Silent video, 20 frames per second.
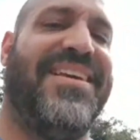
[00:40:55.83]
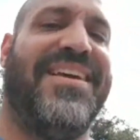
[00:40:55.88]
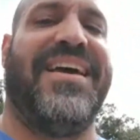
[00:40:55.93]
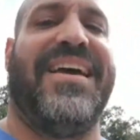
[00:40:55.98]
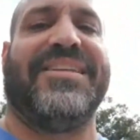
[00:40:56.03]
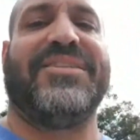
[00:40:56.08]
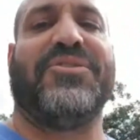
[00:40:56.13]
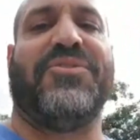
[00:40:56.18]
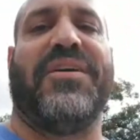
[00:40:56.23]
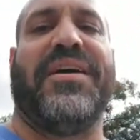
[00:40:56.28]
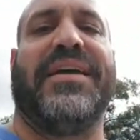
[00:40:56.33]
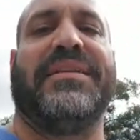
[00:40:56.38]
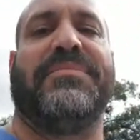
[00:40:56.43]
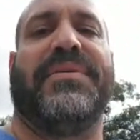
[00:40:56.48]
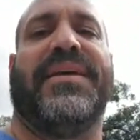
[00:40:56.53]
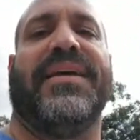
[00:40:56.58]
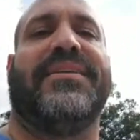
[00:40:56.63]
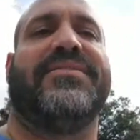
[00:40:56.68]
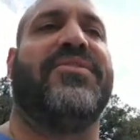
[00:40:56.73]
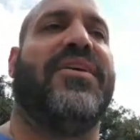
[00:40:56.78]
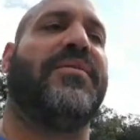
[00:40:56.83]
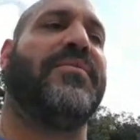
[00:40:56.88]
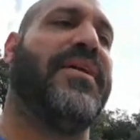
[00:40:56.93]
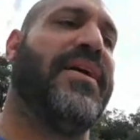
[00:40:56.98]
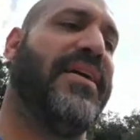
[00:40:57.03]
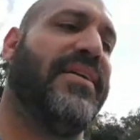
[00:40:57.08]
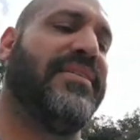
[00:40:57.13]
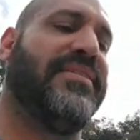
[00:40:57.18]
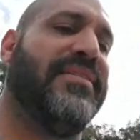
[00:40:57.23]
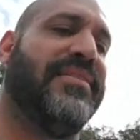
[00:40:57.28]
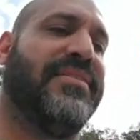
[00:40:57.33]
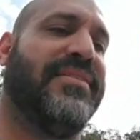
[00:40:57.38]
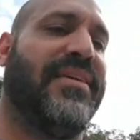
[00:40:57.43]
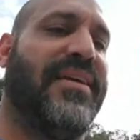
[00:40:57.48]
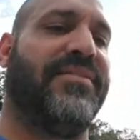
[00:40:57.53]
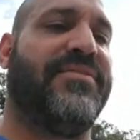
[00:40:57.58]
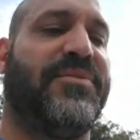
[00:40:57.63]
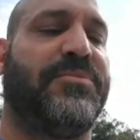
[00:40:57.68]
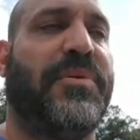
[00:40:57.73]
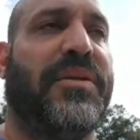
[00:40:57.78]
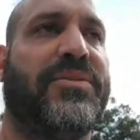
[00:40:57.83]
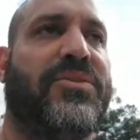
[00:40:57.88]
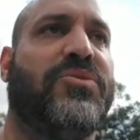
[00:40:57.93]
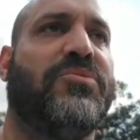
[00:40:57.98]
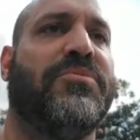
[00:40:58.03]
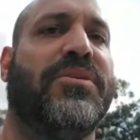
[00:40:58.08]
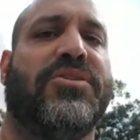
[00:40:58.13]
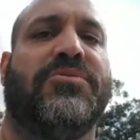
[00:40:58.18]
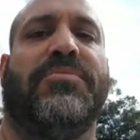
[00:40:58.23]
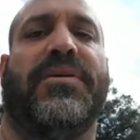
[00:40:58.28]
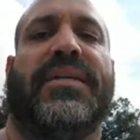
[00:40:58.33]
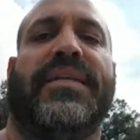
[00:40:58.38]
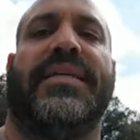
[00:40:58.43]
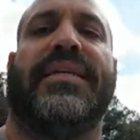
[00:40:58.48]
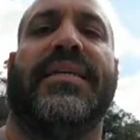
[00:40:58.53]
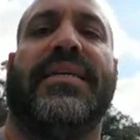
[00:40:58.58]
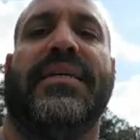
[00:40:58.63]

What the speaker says: I tried, man. I've spent too much money.